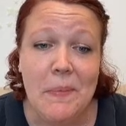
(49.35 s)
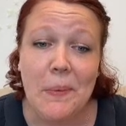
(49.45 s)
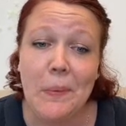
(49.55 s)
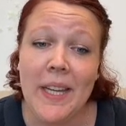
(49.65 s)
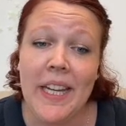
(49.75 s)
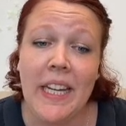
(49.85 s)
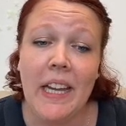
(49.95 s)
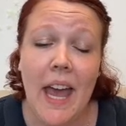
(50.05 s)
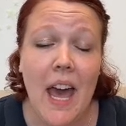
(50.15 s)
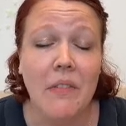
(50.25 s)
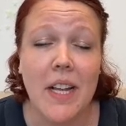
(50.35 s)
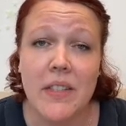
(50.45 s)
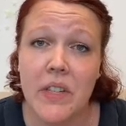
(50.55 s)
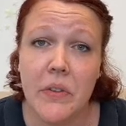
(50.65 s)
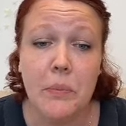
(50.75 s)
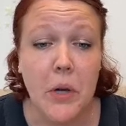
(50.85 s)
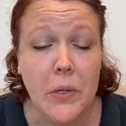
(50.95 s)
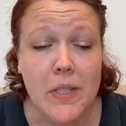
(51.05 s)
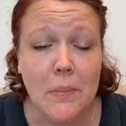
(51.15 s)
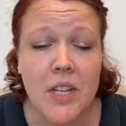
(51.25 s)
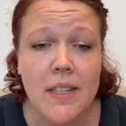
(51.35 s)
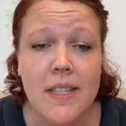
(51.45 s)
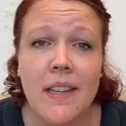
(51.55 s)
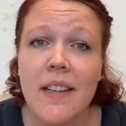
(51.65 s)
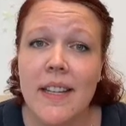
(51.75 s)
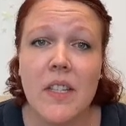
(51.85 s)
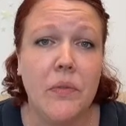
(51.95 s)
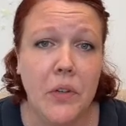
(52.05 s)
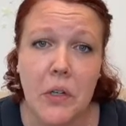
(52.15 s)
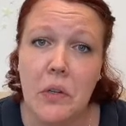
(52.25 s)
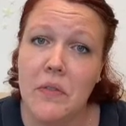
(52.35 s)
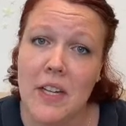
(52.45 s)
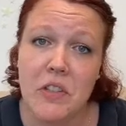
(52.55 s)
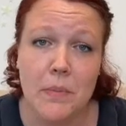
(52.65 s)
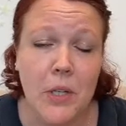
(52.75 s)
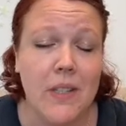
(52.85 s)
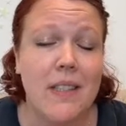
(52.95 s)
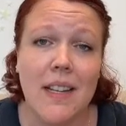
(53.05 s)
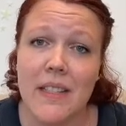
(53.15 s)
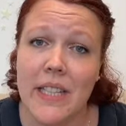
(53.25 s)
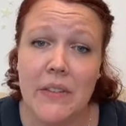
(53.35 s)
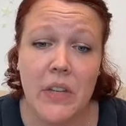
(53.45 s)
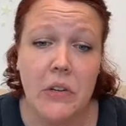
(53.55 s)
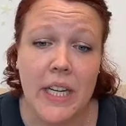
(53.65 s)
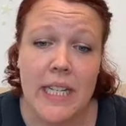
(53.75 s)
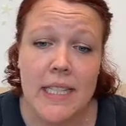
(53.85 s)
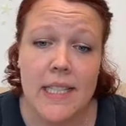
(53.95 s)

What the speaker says: We have lots of different produce options. That's fruit, vegetables, and lots of leafy greens.